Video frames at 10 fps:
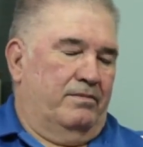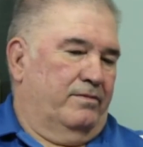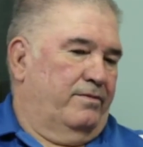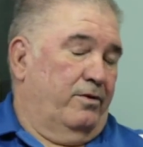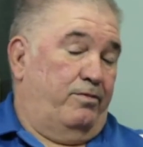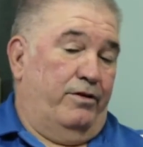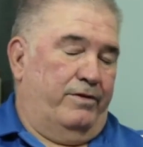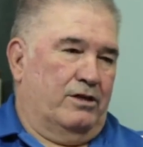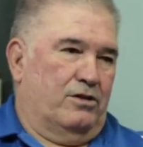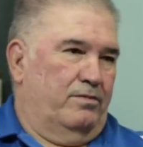For a
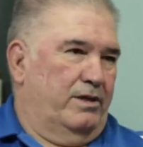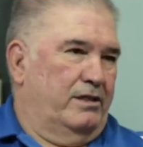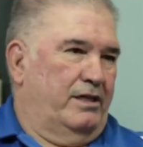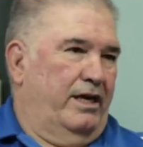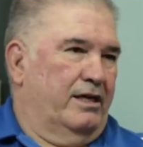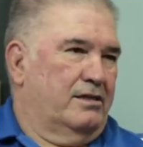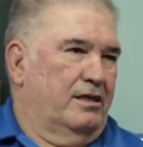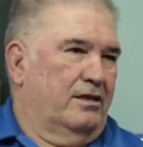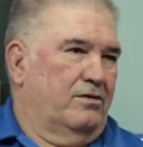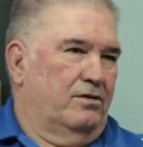perfect example, there's a
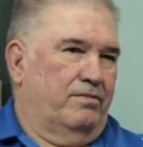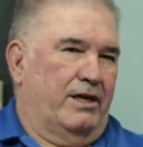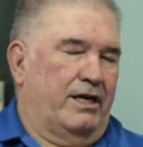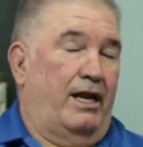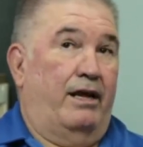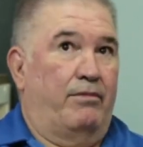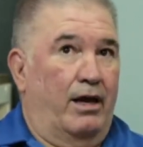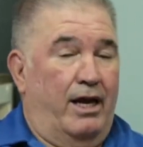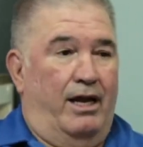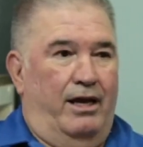youngster called Michele.
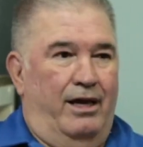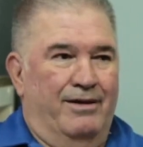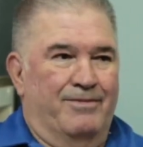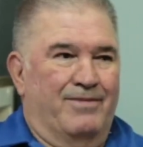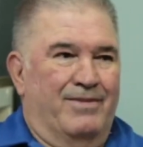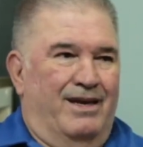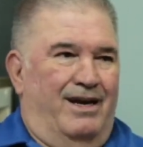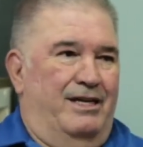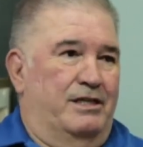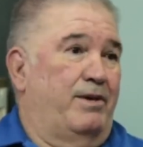
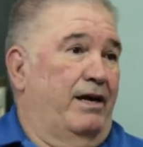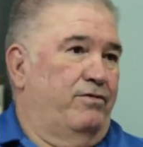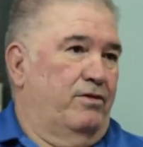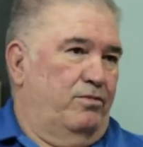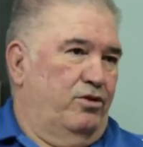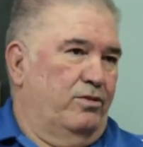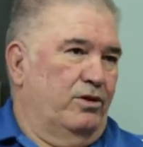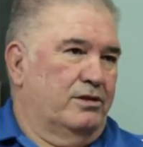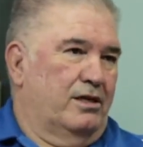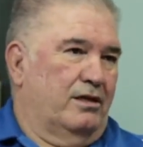He's playing for the Blue
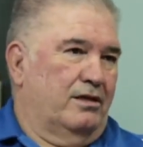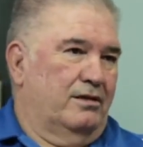Bulls now.